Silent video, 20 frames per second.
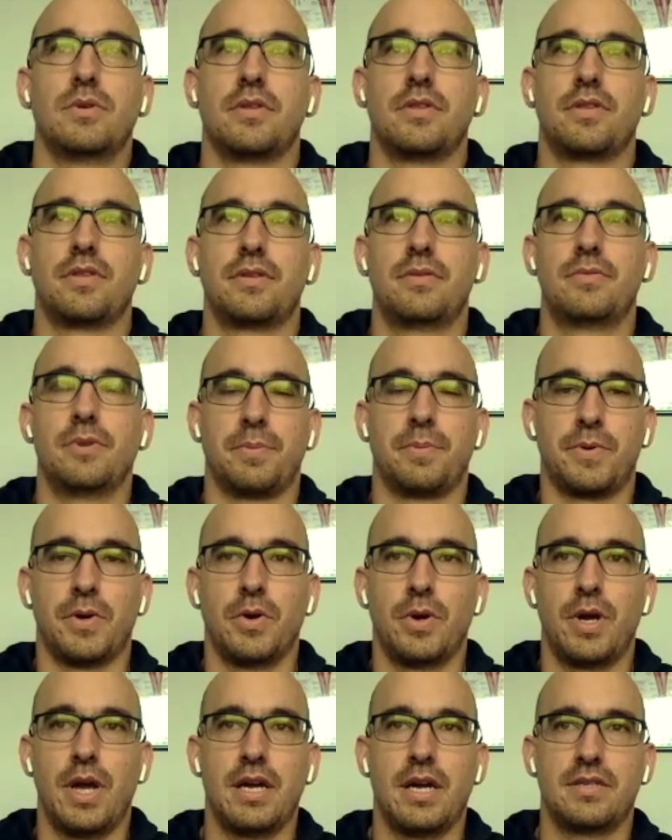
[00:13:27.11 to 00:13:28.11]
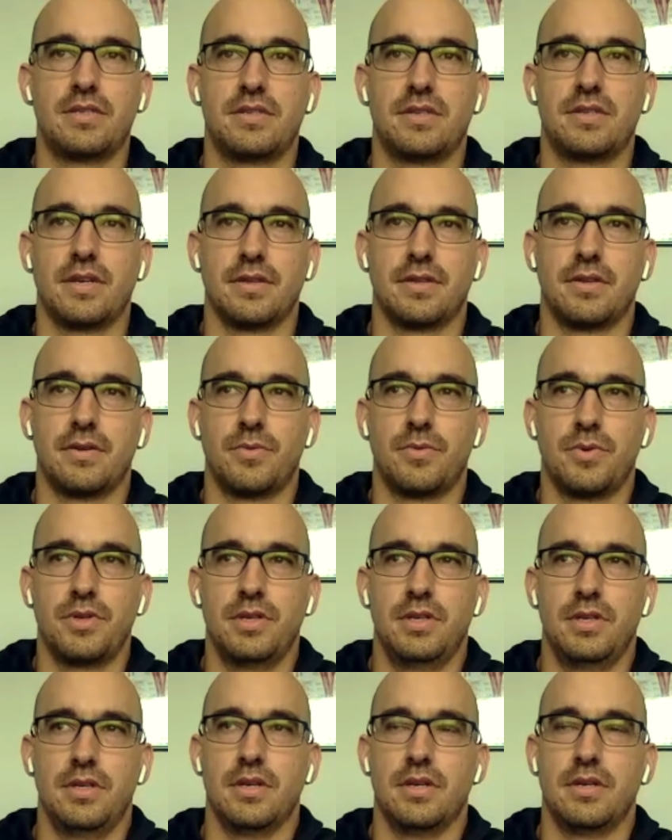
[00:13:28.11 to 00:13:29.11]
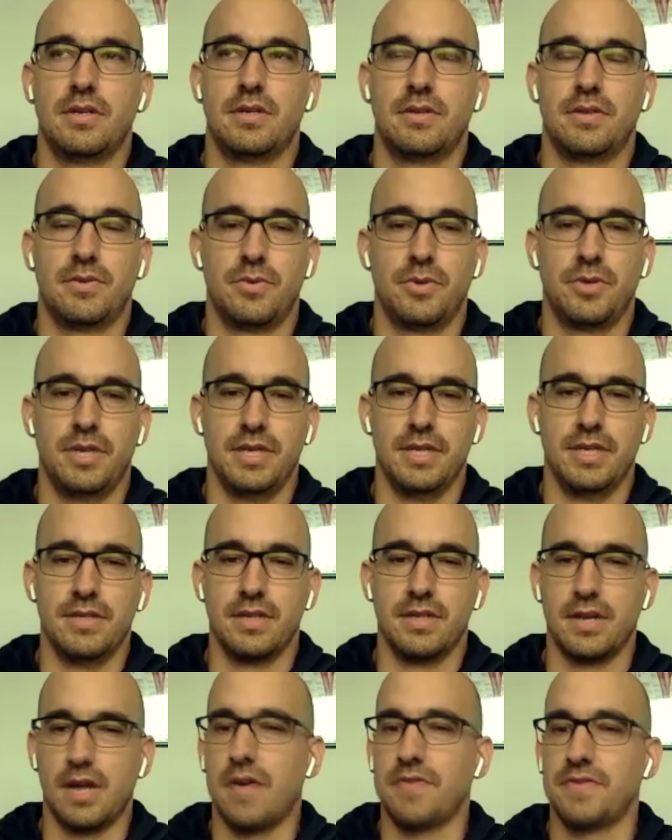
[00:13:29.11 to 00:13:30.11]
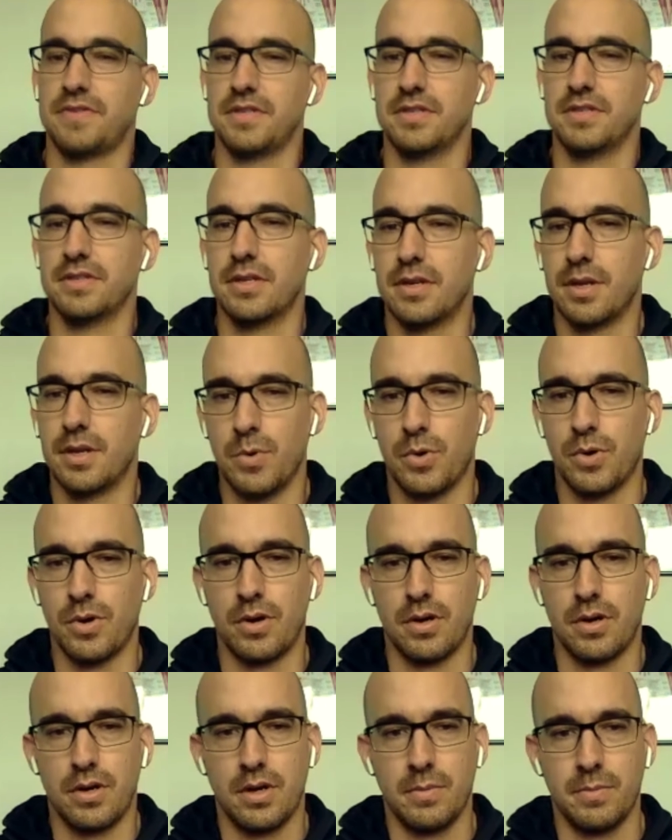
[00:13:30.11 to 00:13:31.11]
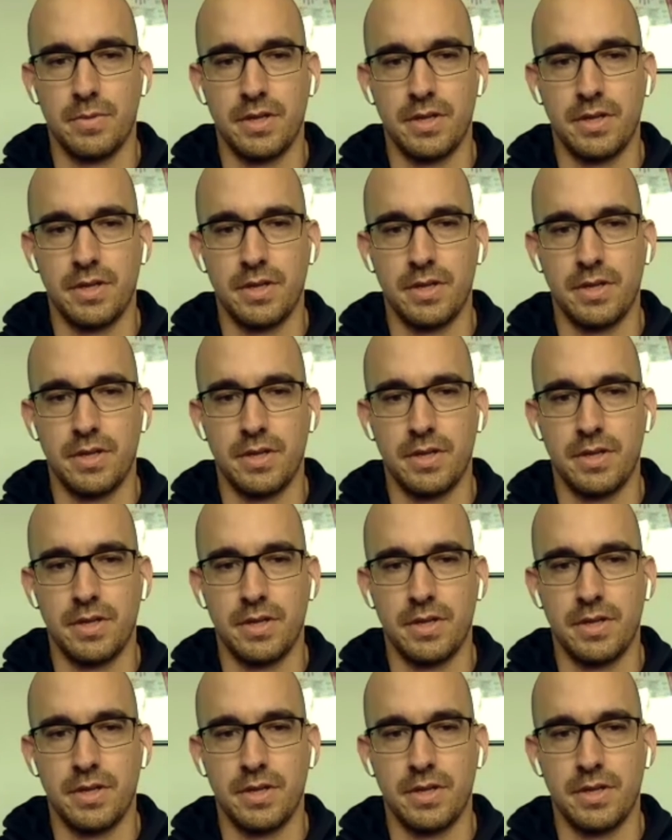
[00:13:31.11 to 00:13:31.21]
with pro guys, there really isn't an off season anymore.